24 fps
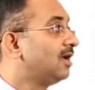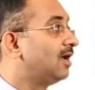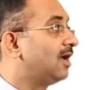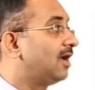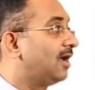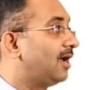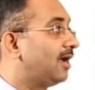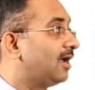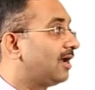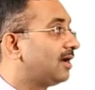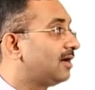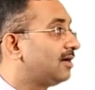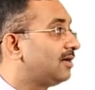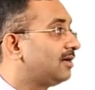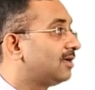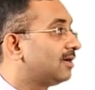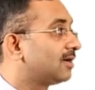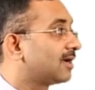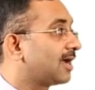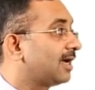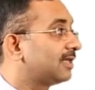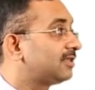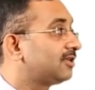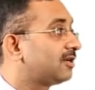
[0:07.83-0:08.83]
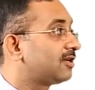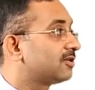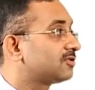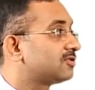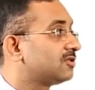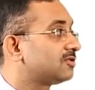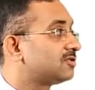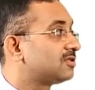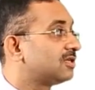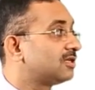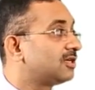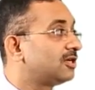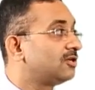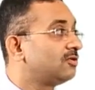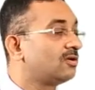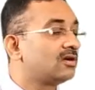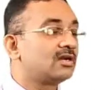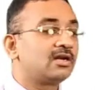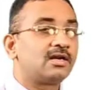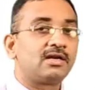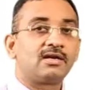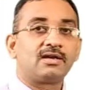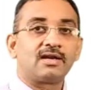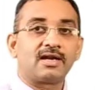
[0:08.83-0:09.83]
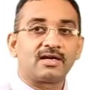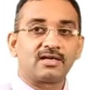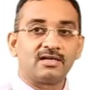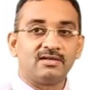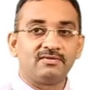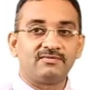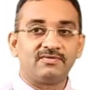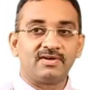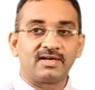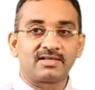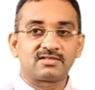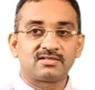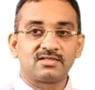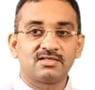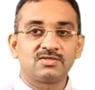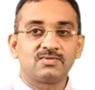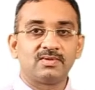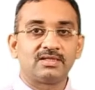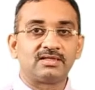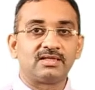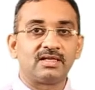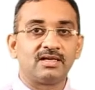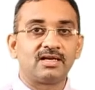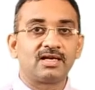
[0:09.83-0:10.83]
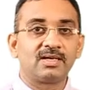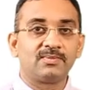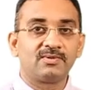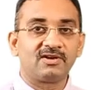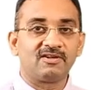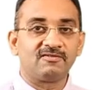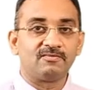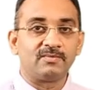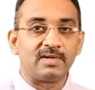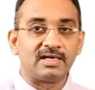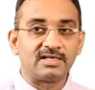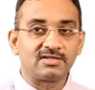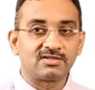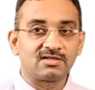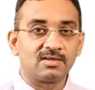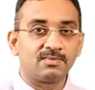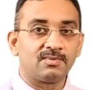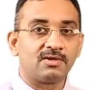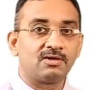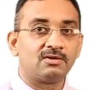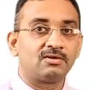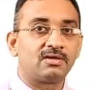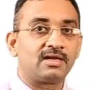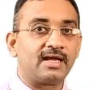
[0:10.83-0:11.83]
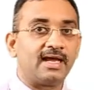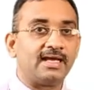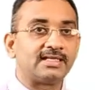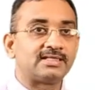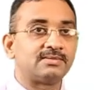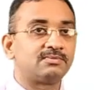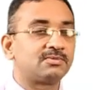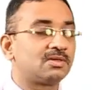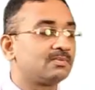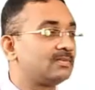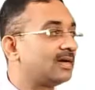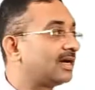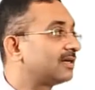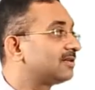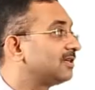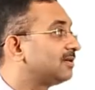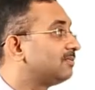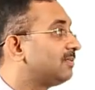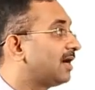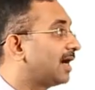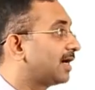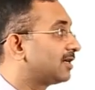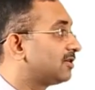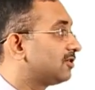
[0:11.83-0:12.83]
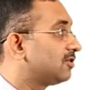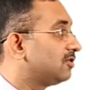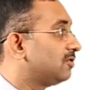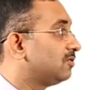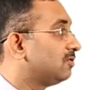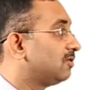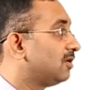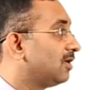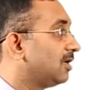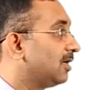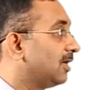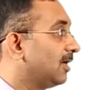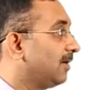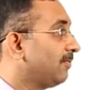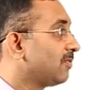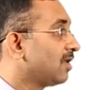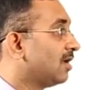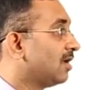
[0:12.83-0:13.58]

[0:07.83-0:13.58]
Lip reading: and catheter-associated urinary tract infections with a little bit of mention about asymptomatic bacteriuria.